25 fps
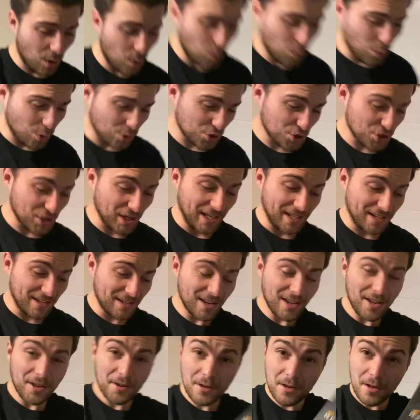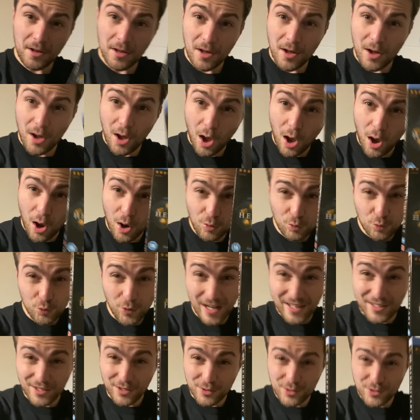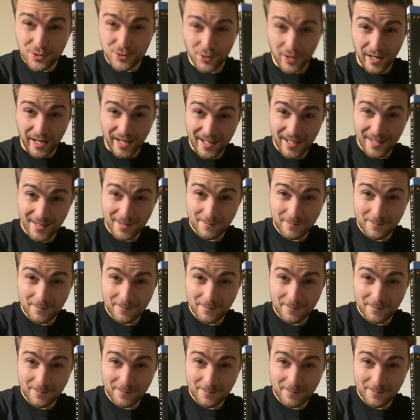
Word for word: watching Hereditary.